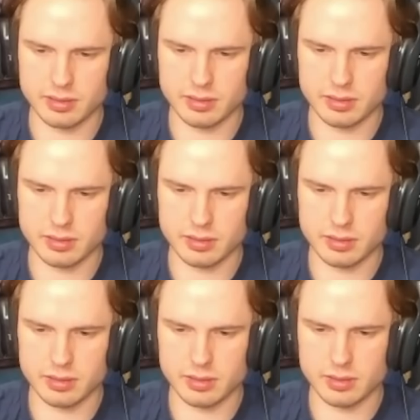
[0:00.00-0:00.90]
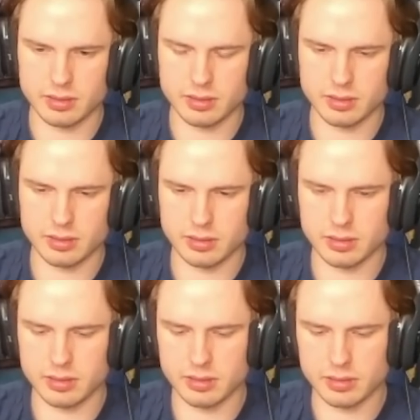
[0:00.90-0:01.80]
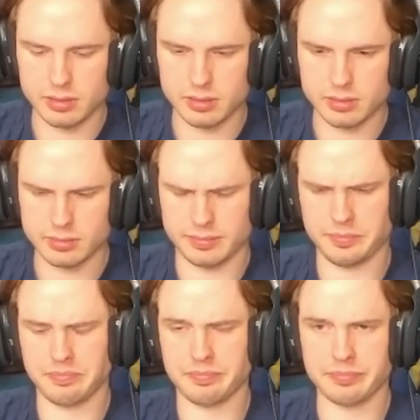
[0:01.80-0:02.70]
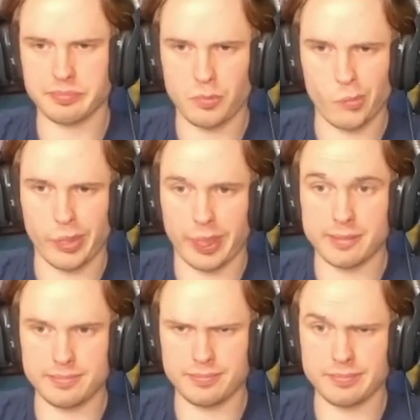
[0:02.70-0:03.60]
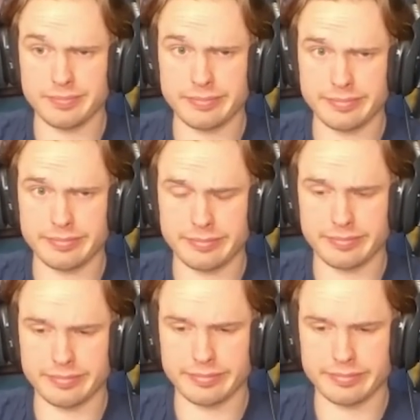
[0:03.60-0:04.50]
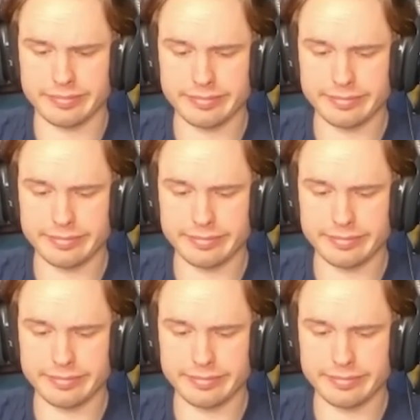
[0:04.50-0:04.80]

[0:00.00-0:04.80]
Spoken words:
(silence)